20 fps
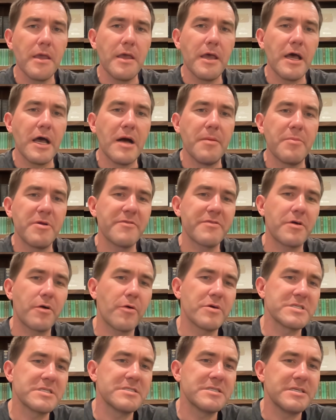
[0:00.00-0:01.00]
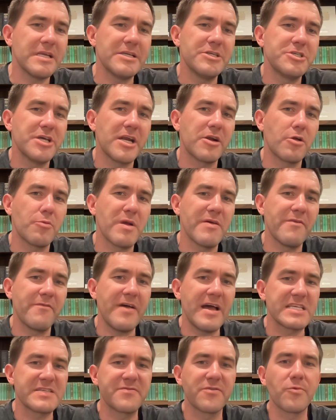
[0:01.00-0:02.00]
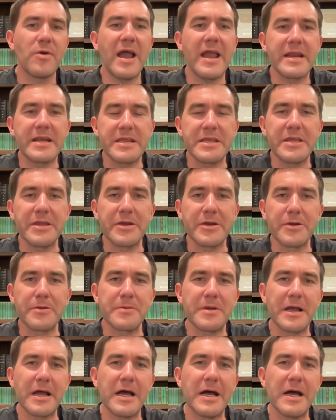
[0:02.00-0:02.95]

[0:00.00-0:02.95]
But of course, in general, we have a vast variety here.